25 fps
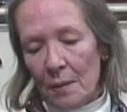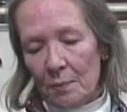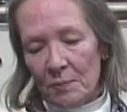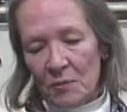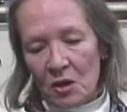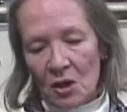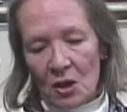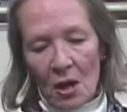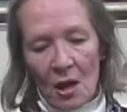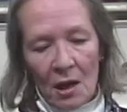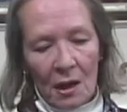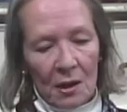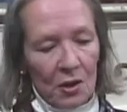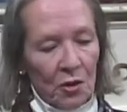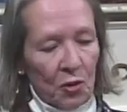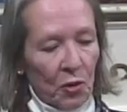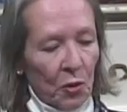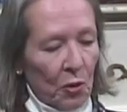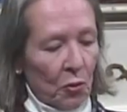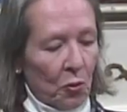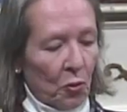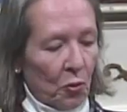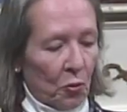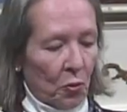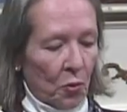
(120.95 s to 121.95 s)
talk
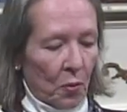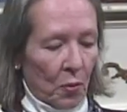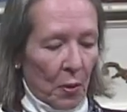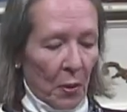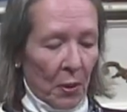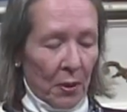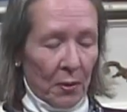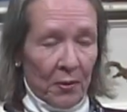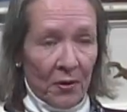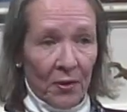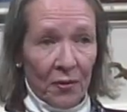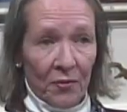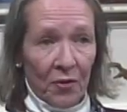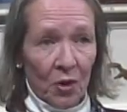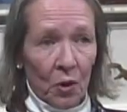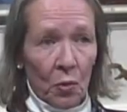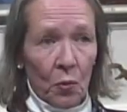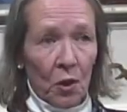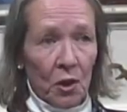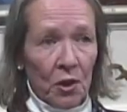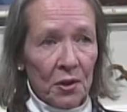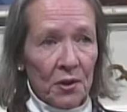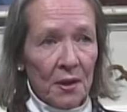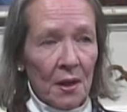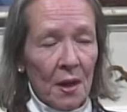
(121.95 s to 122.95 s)
to the
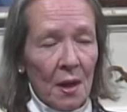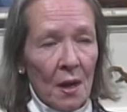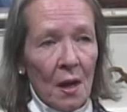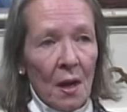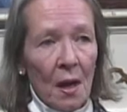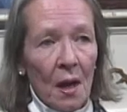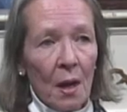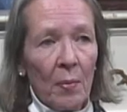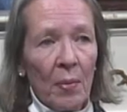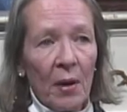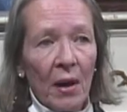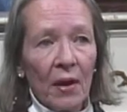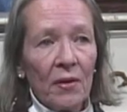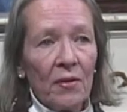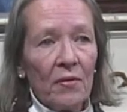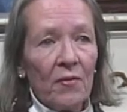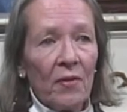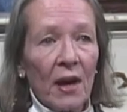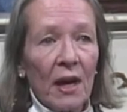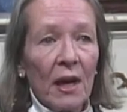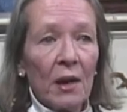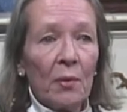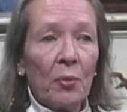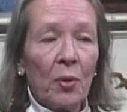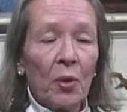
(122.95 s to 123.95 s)
viewers about the
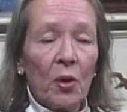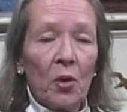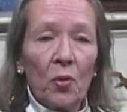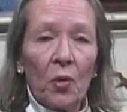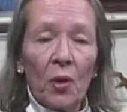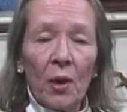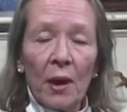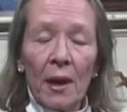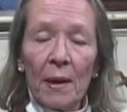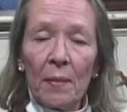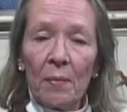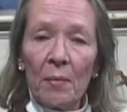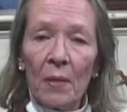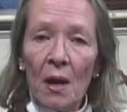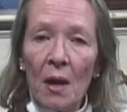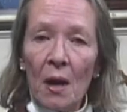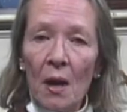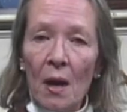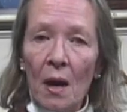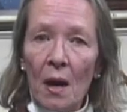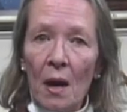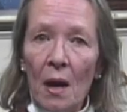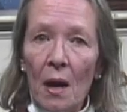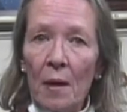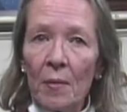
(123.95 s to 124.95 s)
VITA program
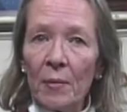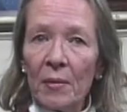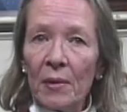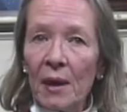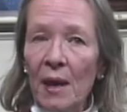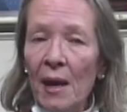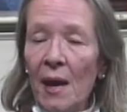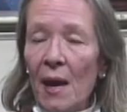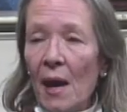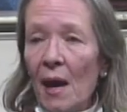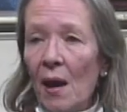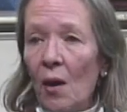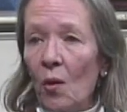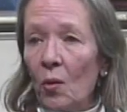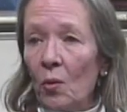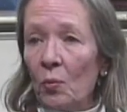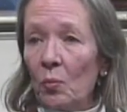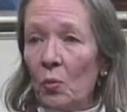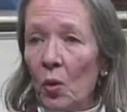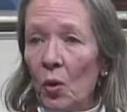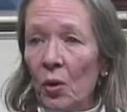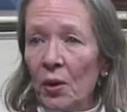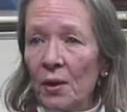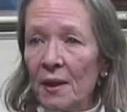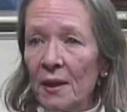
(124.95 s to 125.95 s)
and how
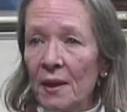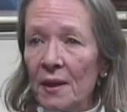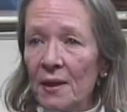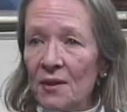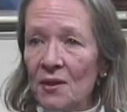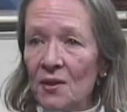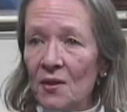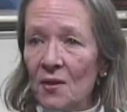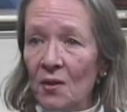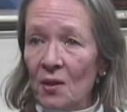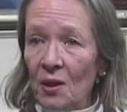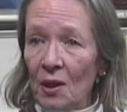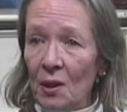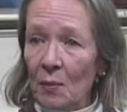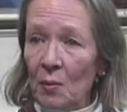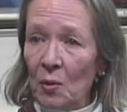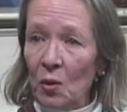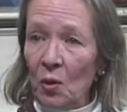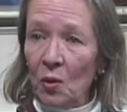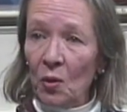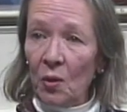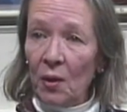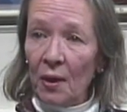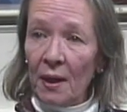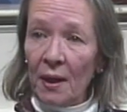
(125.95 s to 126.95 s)
important it is to the
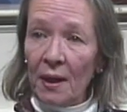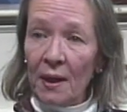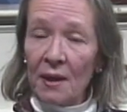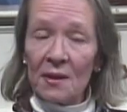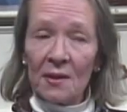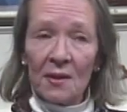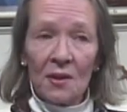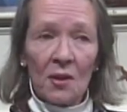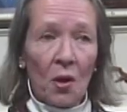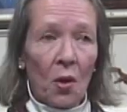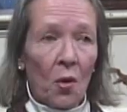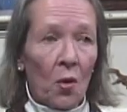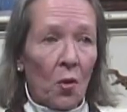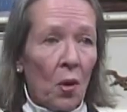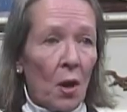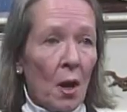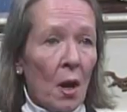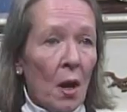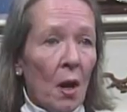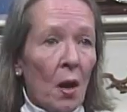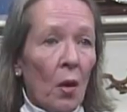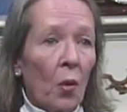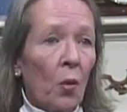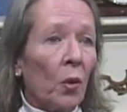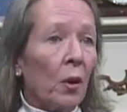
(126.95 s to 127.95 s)
community. So
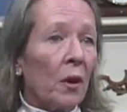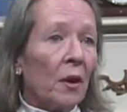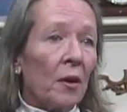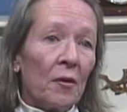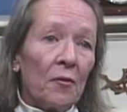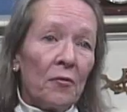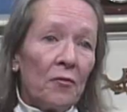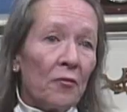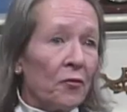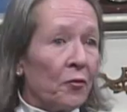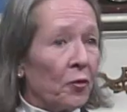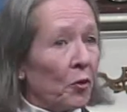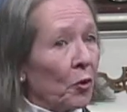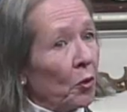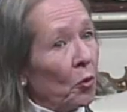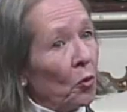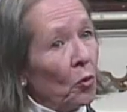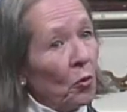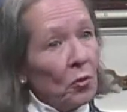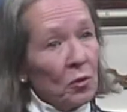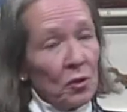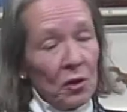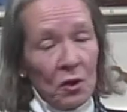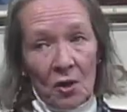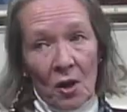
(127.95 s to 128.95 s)
we're a
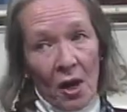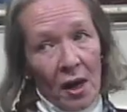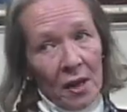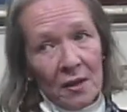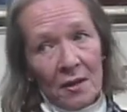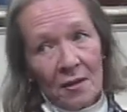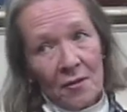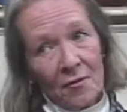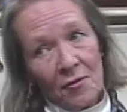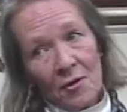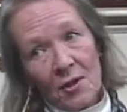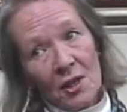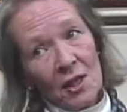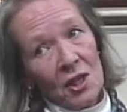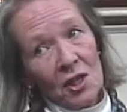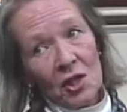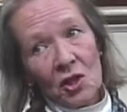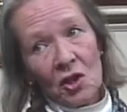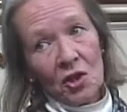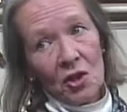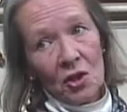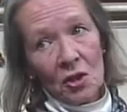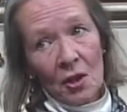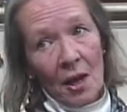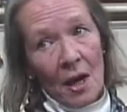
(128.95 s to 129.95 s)
full start to
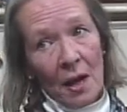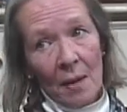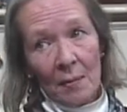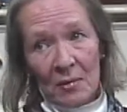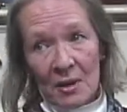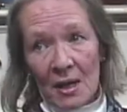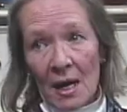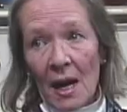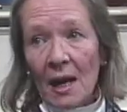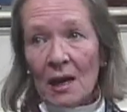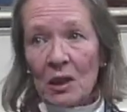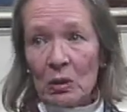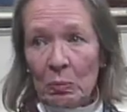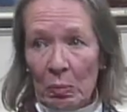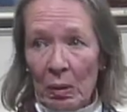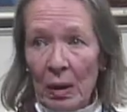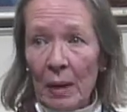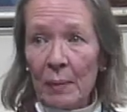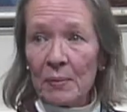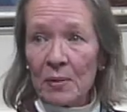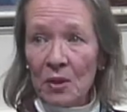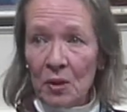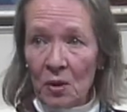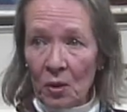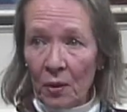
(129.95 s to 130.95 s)
finish tax
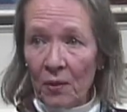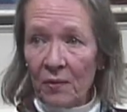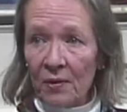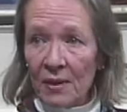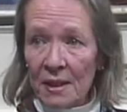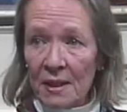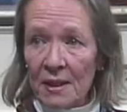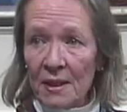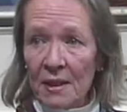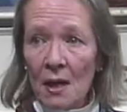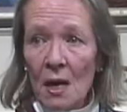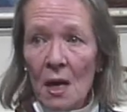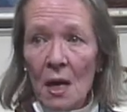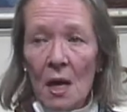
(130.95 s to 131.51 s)
prep service.